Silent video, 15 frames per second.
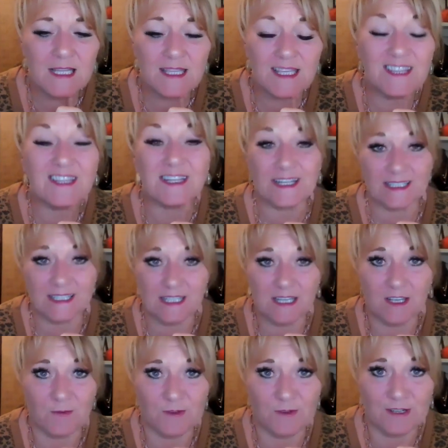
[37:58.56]
Then the next
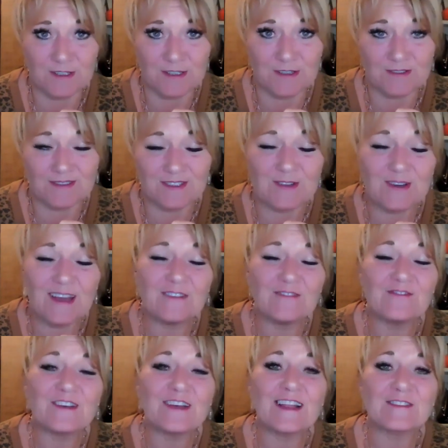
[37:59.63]
thing you want to do is go ahead
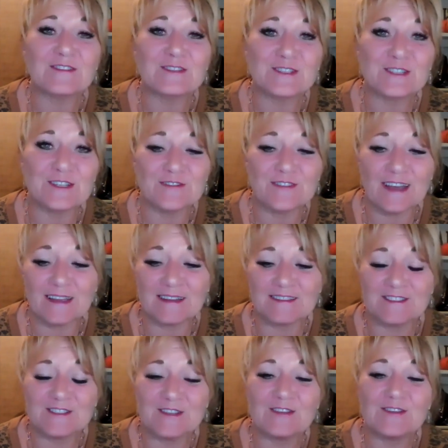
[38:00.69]
and fill out the survey
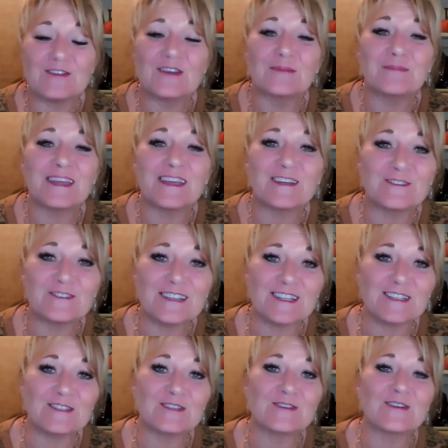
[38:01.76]
so that you can be entered
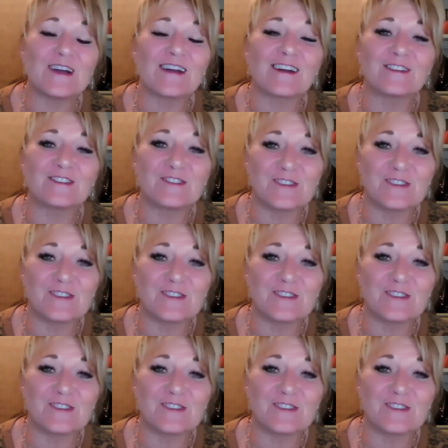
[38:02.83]
into our